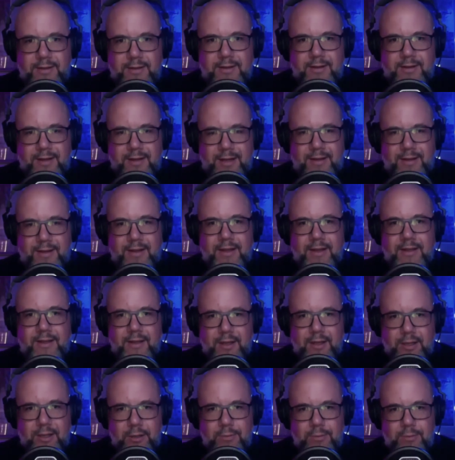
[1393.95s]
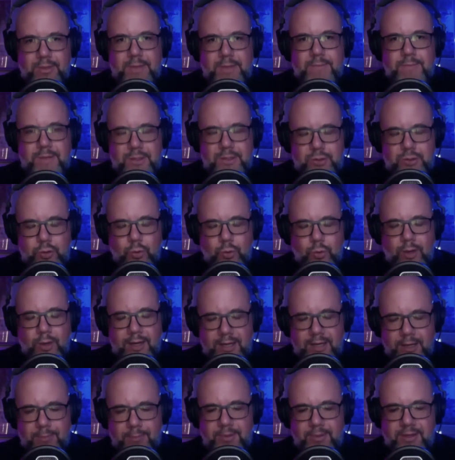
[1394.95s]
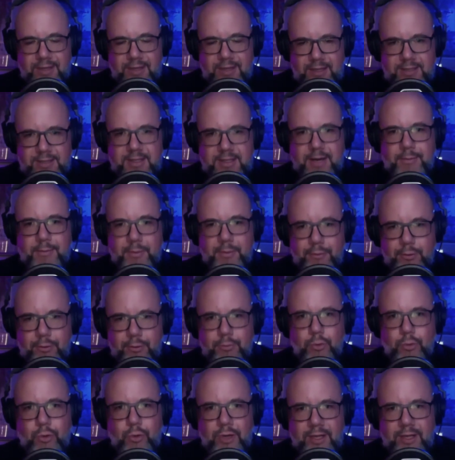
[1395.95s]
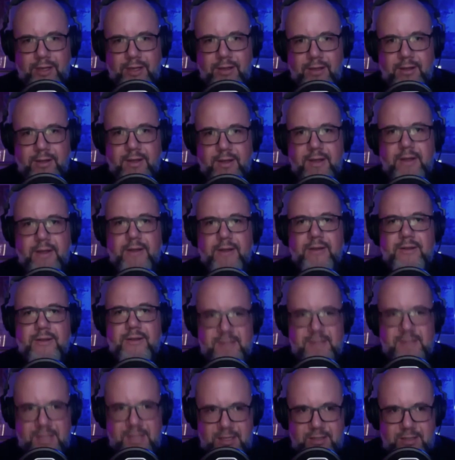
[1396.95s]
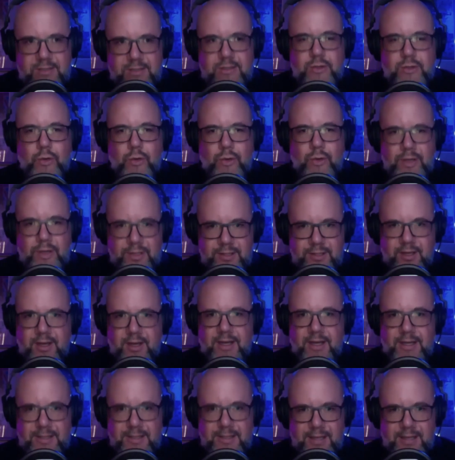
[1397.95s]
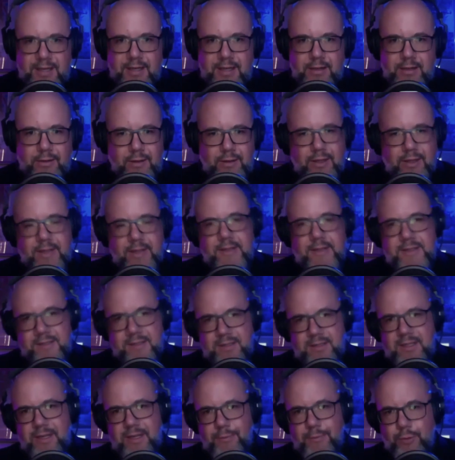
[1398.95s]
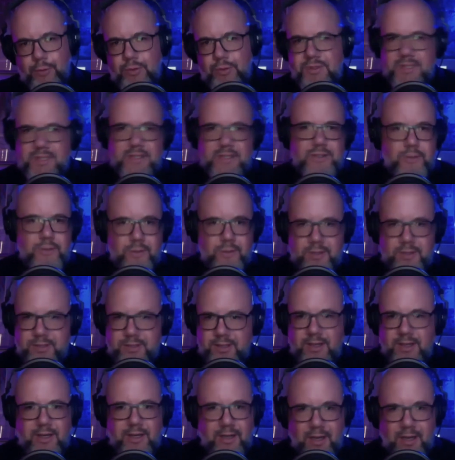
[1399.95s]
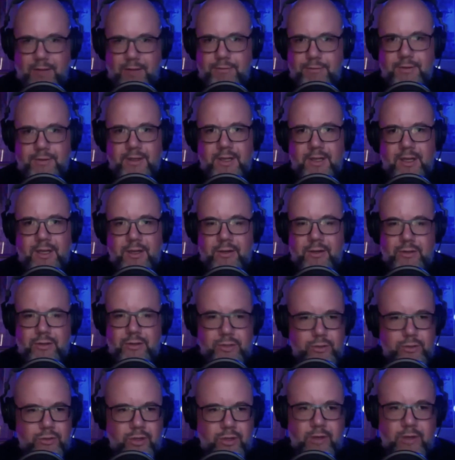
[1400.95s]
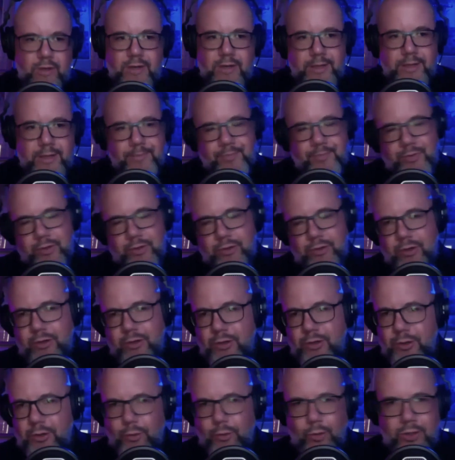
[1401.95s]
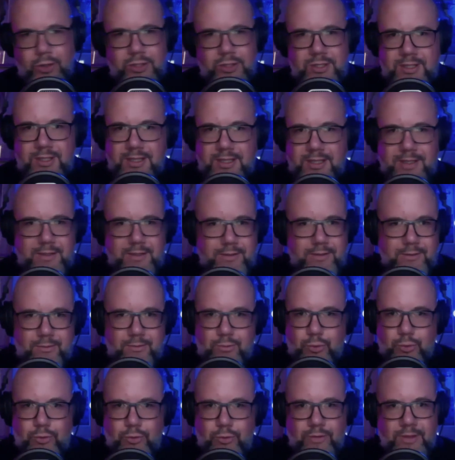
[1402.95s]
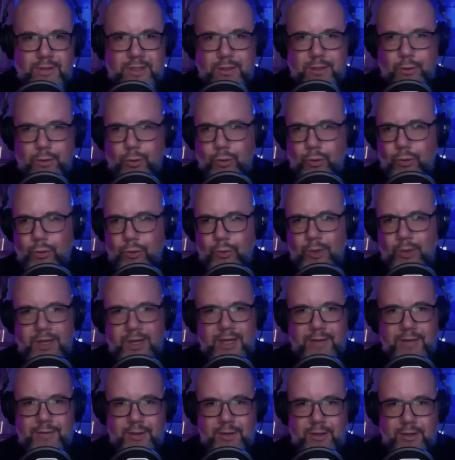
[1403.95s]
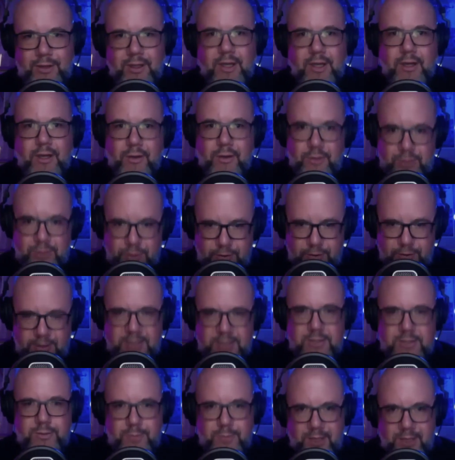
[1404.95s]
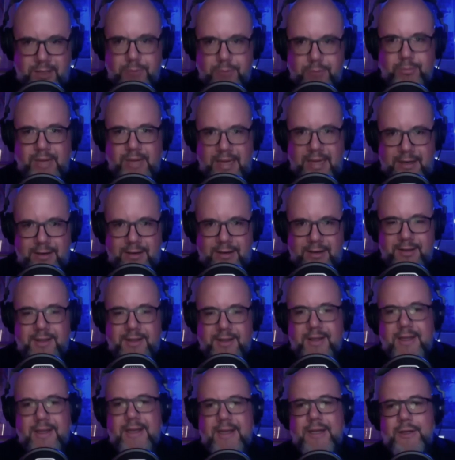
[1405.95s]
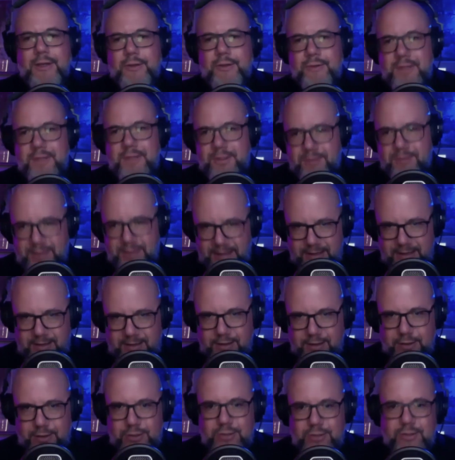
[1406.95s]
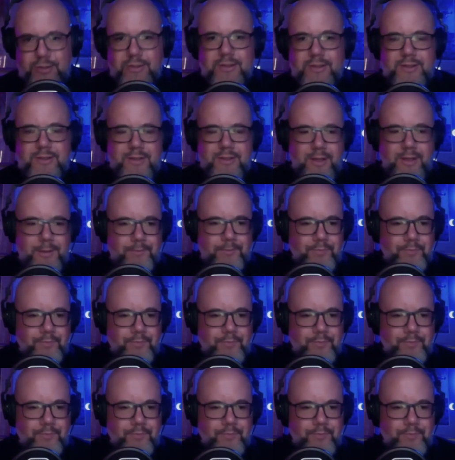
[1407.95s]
Like, a, a commitment to wake up at that time of the morning sets your entire day, and it's therefore sets your entire life, because you know uh, you're not going to watch that movie or whatever because you need to be in bed and you need yeah. to eat at a certain time.